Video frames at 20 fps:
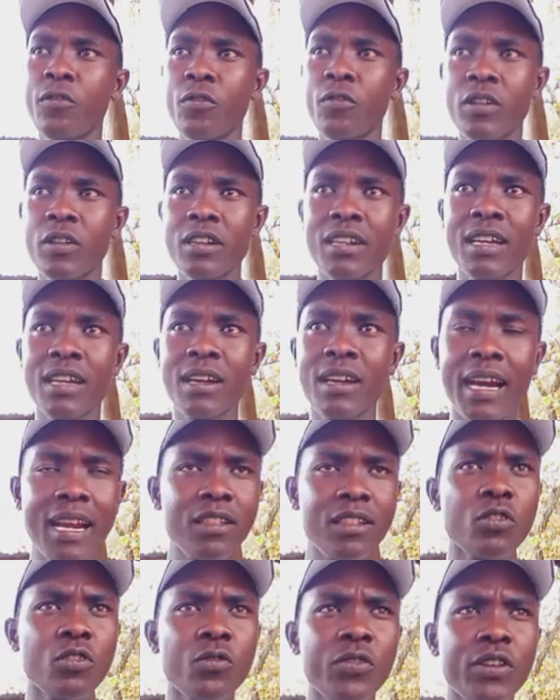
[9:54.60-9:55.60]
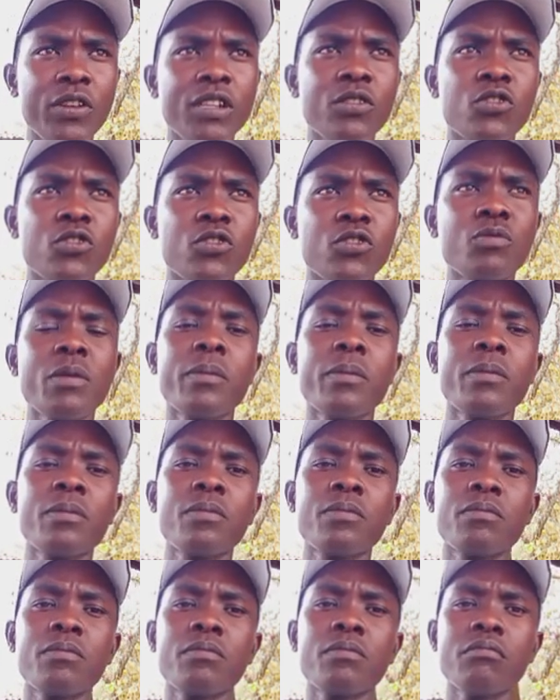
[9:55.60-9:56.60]
The health of it should be
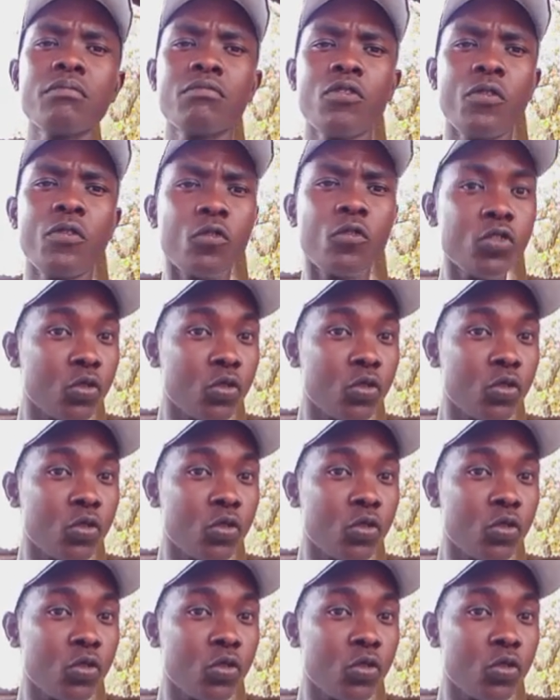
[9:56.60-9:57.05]
of good